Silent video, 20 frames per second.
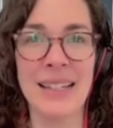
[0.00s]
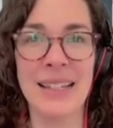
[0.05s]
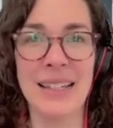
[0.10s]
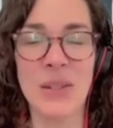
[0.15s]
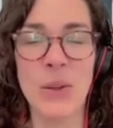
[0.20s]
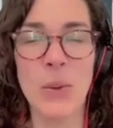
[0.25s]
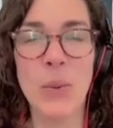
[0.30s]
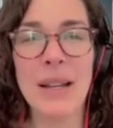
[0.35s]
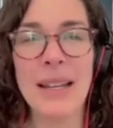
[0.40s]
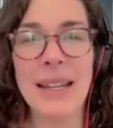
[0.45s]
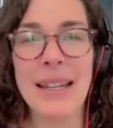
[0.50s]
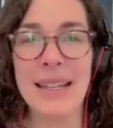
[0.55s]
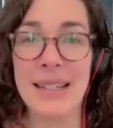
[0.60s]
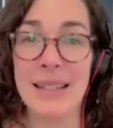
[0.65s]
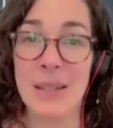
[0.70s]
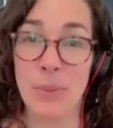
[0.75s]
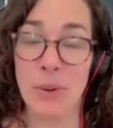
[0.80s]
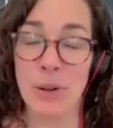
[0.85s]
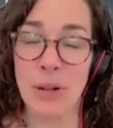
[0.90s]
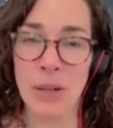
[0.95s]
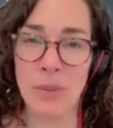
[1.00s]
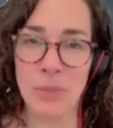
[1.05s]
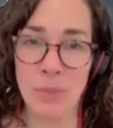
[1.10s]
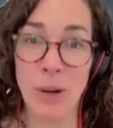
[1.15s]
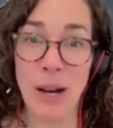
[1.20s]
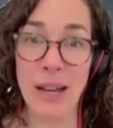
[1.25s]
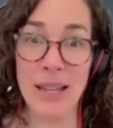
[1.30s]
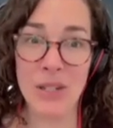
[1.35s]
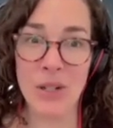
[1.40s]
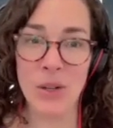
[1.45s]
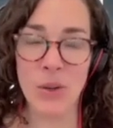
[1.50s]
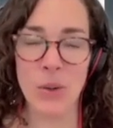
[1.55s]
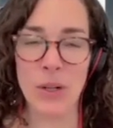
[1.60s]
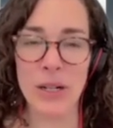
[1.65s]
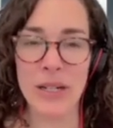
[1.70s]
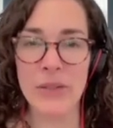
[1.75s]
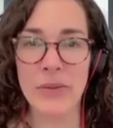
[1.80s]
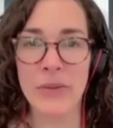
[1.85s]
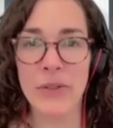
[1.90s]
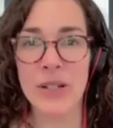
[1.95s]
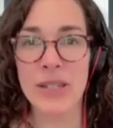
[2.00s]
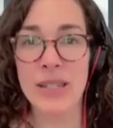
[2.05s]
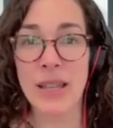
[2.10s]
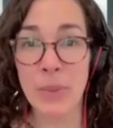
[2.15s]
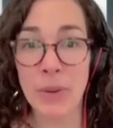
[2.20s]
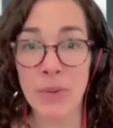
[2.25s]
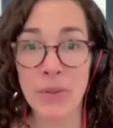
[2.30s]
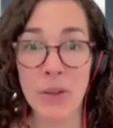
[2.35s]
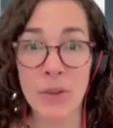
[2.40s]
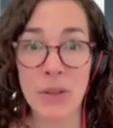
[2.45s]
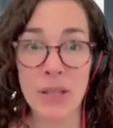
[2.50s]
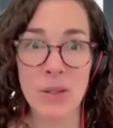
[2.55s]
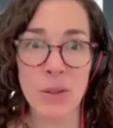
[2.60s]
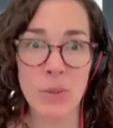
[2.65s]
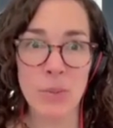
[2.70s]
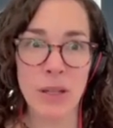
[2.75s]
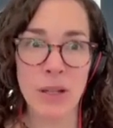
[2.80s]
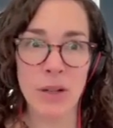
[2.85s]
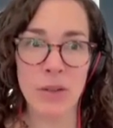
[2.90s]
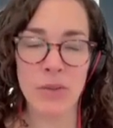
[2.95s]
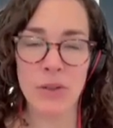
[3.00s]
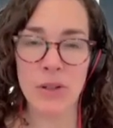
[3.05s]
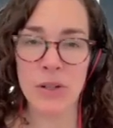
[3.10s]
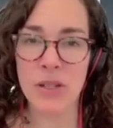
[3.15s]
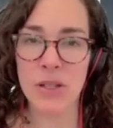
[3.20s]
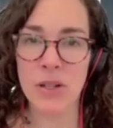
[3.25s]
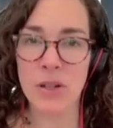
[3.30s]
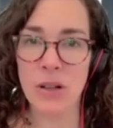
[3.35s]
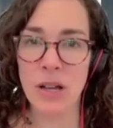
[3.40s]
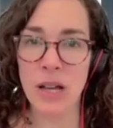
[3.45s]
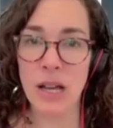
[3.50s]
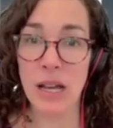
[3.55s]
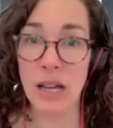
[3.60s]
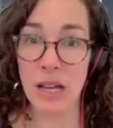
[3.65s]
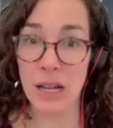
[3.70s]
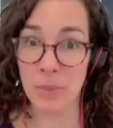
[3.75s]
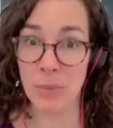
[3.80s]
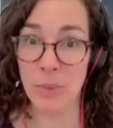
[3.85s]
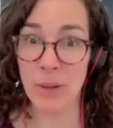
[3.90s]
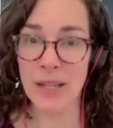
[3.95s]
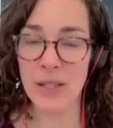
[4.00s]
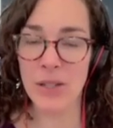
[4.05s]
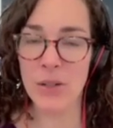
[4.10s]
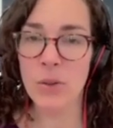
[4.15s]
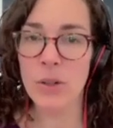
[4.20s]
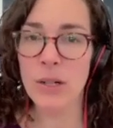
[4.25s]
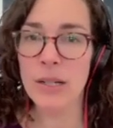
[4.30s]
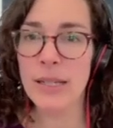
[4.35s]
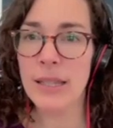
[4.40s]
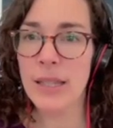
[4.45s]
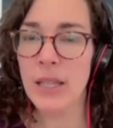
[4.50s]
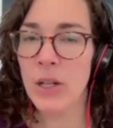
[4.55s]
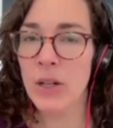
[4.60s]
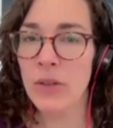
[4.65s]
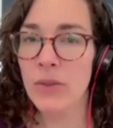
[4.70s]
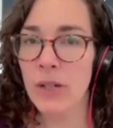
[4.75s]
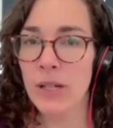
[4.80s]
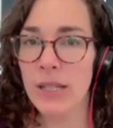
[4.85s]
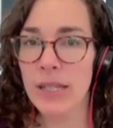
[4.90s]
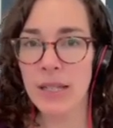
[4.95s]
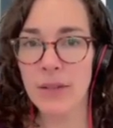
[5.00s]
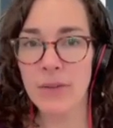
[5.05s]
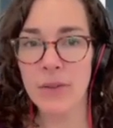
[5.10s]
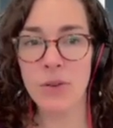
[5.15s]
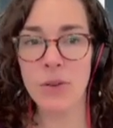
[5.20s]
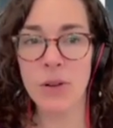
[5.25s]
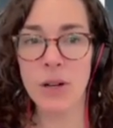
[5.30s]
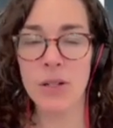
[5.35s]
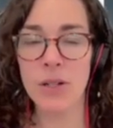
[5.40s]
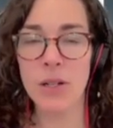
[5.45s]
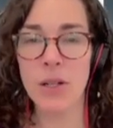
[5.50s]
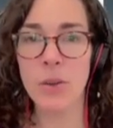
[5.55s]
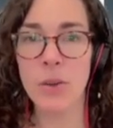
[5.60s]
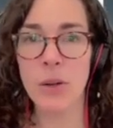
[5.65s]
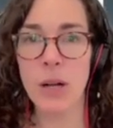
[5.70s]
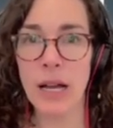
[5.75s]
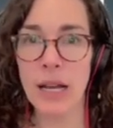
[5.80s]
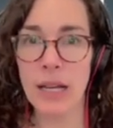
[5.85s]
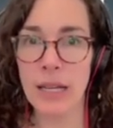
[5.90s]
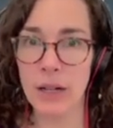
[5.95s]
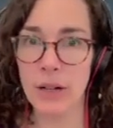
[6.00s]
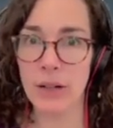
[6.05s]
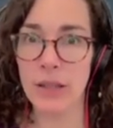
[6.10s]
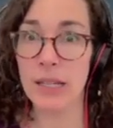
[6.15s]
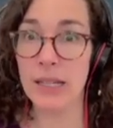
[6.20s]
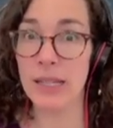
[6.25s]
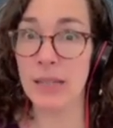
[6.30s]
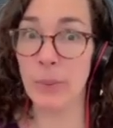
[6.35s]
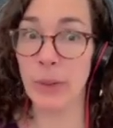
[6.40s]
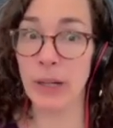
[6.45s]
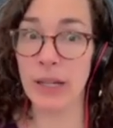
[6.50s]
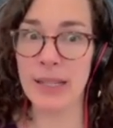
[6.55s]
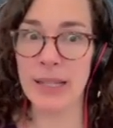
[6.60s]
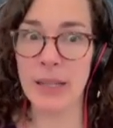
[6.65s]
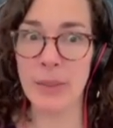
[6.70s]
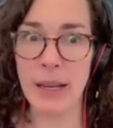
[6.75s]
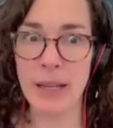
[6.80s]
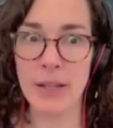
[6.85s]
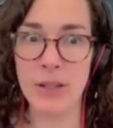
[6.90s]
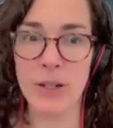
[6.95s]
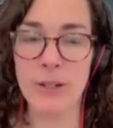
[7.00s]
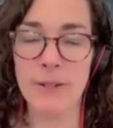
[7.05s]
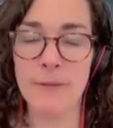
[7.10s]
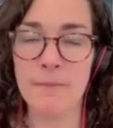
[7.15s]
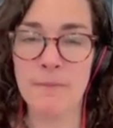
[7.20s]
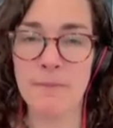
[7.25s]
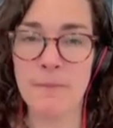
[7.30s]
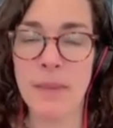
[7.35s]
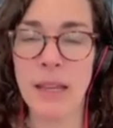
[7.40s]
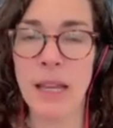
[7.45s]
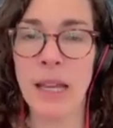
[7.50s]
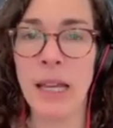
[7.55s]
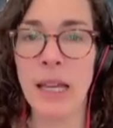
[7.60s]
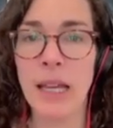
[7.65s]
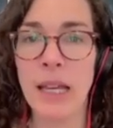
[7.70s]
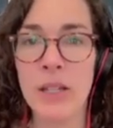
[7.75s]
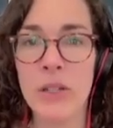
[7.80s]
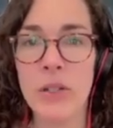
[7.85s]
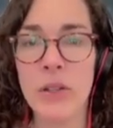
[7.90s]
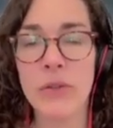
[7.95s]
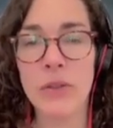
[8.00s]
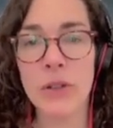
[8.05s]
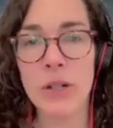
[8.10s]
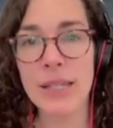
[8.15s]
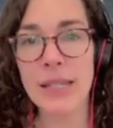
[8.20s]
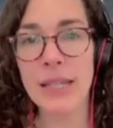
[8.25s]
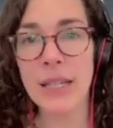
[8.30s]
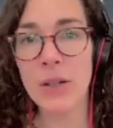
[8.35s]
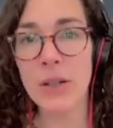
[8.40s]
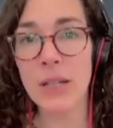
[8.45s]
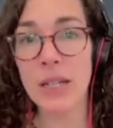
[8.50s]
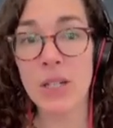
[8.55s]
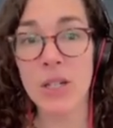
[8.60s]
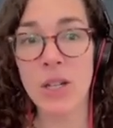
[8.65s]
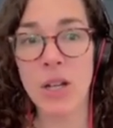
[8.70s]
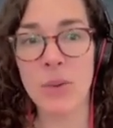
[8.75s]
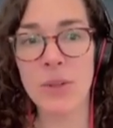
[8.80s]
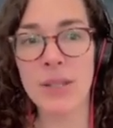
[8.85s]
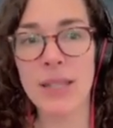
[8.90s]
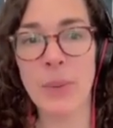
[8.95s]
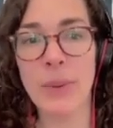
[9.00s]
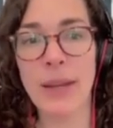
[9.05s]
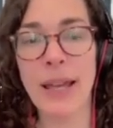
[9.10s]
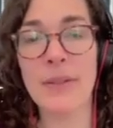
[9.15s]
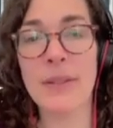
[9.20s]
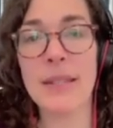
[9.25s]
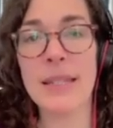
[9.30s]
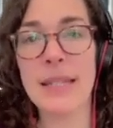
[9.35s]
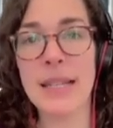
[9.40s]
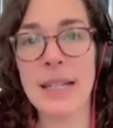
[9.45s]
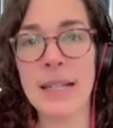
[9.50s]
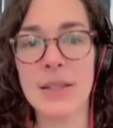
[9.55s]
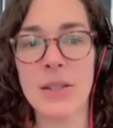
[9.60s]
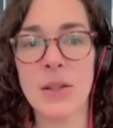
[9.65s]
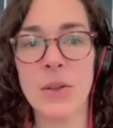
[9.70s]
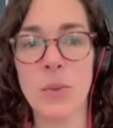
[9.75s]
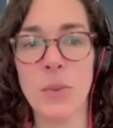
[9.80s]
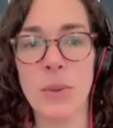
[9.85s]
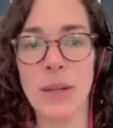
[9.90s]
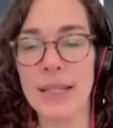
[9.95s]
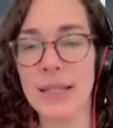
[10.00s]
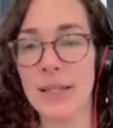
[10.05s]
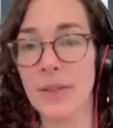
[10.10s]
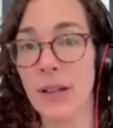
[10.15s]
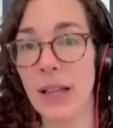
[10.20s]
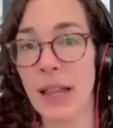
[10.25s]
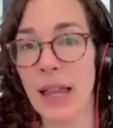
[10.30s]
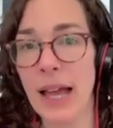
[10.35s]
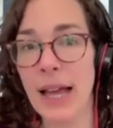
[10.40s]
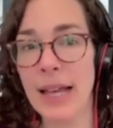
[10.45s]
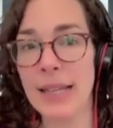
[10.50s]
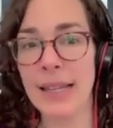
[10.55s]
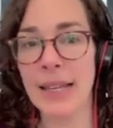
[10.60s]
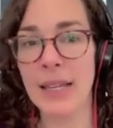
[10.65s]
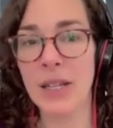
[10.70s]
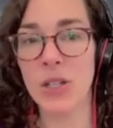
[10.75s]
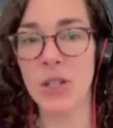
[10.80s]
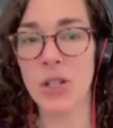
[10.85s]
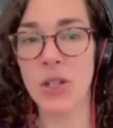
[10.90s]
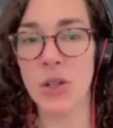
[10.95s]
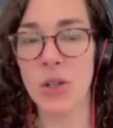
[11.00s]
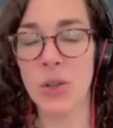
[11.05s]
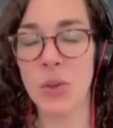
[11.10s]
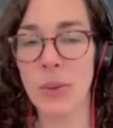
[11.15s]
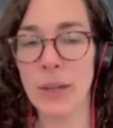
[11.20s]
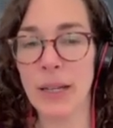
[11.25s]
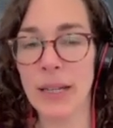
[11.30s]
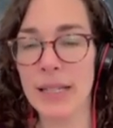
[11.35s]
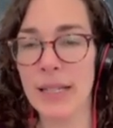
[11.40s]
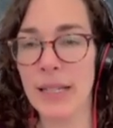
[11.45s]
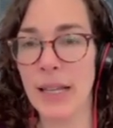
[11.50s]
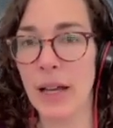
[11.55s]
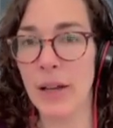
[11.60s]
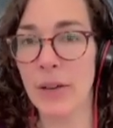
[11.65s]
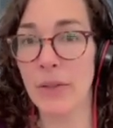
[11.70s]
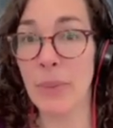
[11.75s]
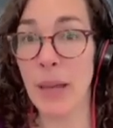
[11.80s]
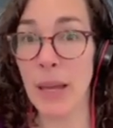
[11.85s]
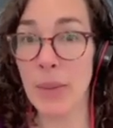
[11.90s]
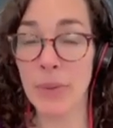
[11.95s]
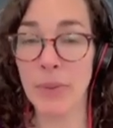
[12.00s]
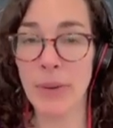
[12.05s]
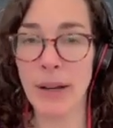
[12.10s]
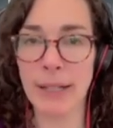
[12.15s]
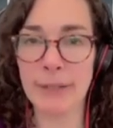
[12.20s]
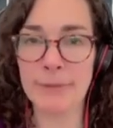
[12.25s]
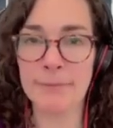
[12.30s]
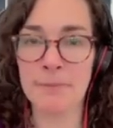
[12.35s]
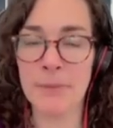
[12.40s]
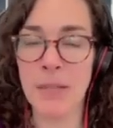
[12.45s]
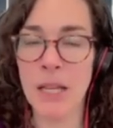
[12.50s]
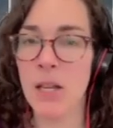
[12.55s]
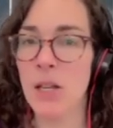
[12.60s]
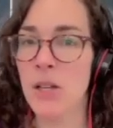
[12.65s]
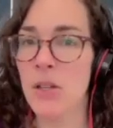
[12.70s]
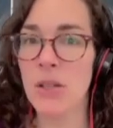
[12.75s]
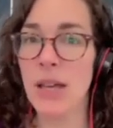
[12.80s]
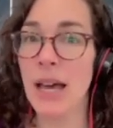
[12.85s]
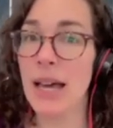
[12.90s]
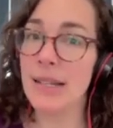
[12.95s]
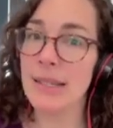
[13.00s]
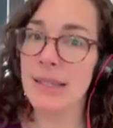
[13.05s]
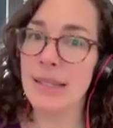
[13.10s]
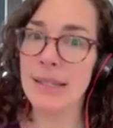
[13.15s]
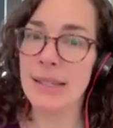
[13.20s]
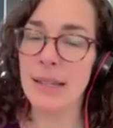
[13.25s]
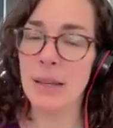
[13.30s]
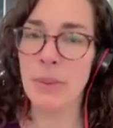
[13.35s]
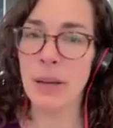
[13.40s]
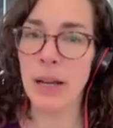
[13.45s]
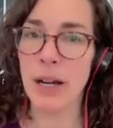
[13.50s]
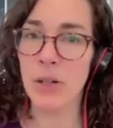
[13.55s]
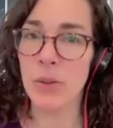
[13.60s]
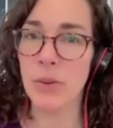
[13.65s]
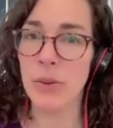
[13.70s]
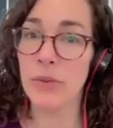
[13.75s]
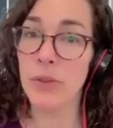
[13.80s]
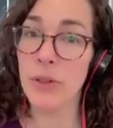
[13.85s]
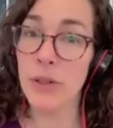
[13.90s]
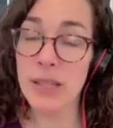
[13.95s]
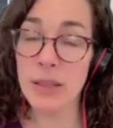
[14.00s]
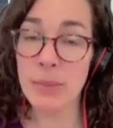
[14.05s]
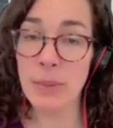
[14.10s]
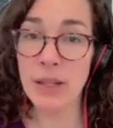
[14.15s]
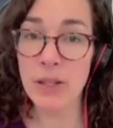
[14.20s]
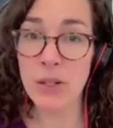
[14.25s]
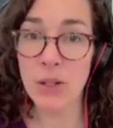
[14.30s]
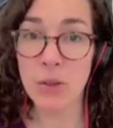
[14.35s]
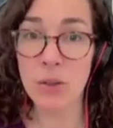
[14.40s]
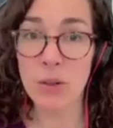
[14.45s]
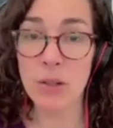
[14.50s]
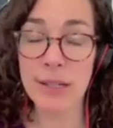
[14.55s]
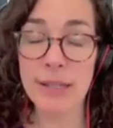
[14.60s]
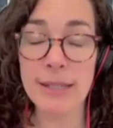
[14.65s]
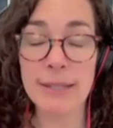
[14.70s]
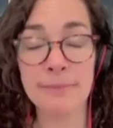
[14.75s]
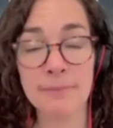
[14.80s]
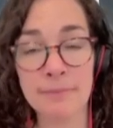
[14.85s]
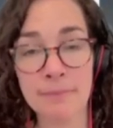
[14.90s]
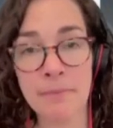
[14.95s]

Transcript: So what is a compressed course? For some of you, this will be your first compressed course at the University of Toronto here in the spring semester. So the first thing you need to know is that we have 6 weeks of class and 2 weeks of paper writing. So how does this compare to a full semester course?